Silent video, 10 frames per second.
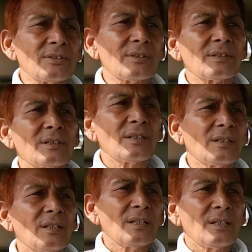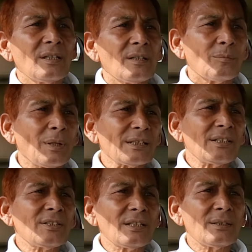But I tell you,
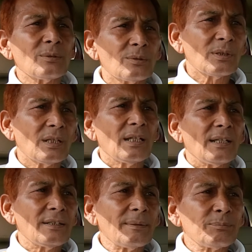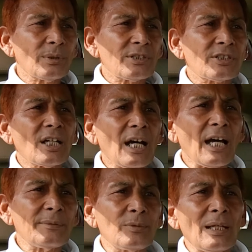you have to strive, you have to
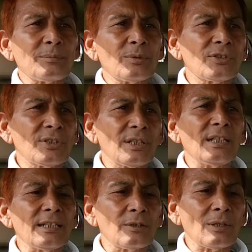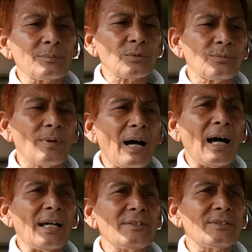seek, you have to find
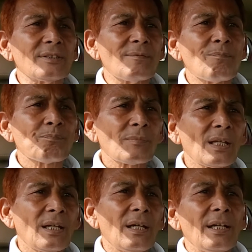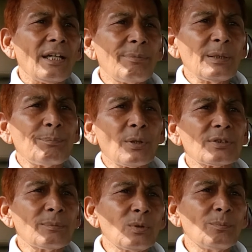every possible means and
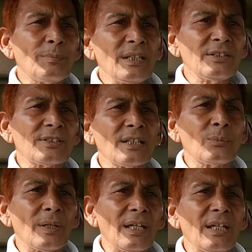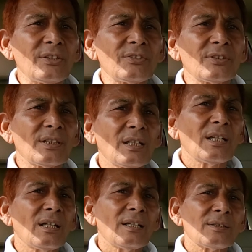ways to see that
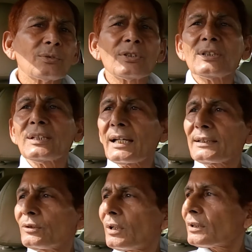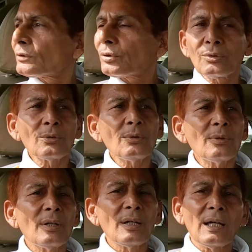you are through and you are
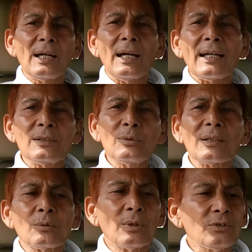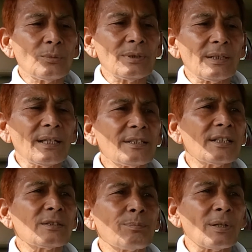going to be the greatest personality on
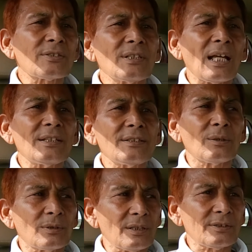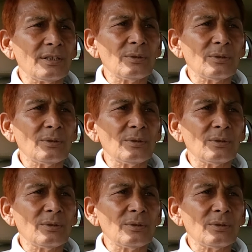earth in your own areas.